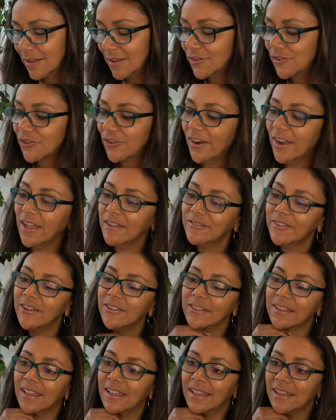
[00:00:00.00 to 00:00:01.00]
A drag
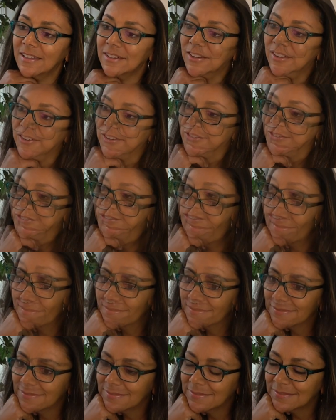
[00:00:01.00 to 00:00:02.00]
volcano.
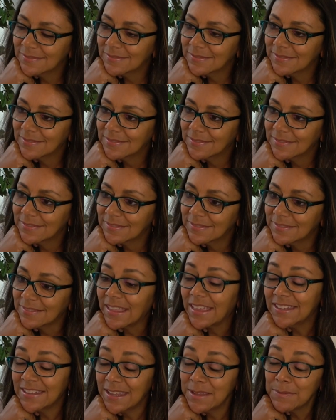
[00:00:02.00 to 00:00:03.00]

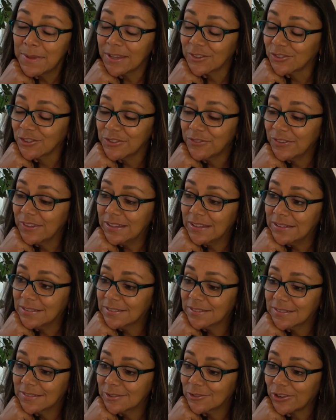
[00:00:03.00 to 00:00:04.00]
That name actually
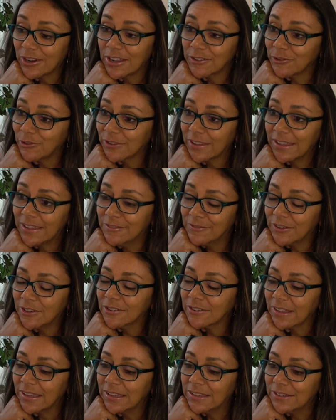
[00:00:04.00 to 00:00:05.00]
fits. Drag
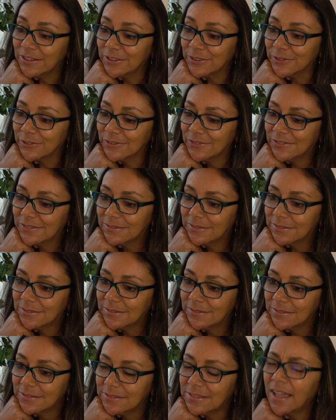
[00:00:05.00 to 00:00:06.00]
volcano.
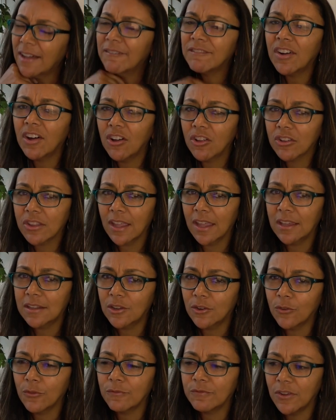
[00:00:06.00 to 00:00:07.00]
Not
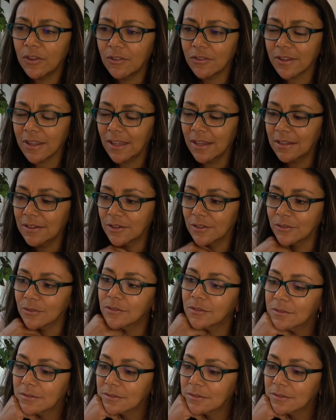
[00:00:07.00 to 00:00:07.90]
volcano, volcano.